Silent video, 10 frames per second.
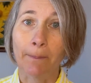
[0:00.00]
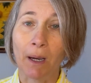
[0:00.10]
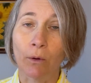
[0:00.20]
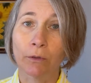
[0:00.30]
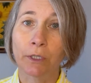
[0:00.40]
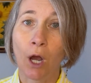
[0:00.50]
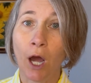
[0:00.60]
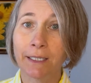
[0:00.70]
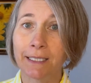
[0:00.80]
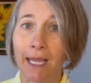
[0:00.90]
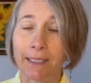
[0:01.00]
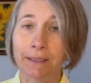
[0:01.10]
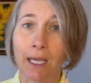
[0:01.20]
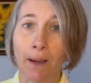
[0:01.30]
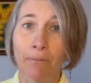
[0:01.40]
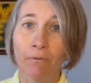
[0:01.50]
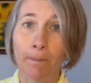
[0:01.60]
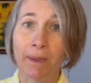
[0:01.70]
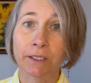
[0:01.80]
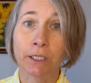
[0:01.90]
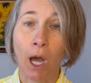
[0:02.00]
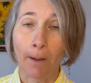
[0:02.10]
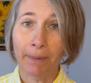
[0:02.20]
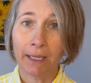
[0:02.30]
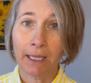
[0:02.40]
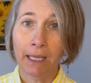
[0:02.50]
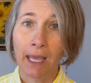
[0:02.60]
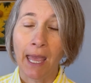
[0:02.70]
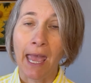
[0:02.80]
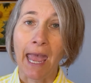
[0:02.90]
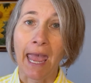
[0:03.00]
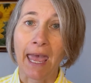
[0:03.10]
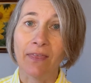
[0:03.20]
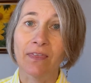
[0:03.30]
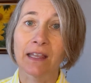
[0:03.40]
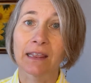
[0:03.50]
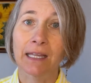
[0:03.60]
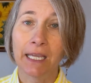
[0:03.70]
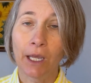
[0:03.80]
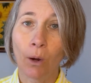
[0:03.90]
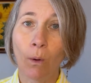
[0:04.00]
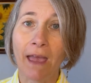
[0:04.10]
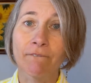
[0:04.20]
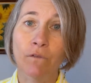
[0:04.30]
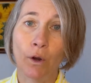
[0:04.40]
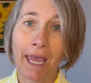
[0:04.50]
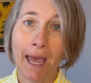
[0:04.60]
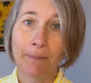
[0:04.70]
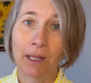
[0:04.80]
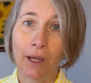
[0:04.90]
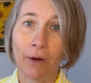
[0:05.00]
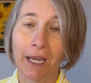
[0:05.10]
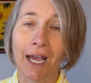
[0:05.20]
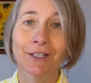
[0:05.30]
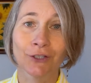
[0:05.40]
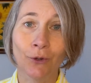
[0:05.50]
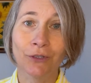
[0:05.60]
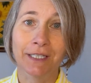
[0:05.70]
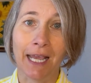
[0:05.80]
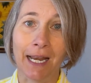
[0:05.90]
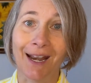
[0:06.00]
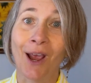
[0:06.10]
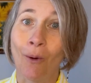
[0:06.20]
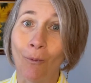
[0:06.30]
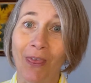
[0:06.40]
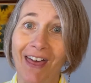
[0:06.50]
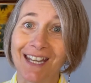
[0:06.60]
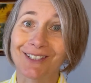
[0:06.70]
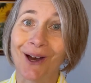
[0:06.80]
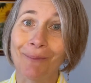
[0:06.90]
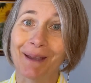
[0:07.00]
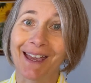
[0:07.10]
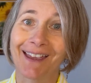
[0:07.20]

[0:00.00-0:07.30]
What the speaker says: about context come from the topic and the lingo and vocabulary associated with that topic.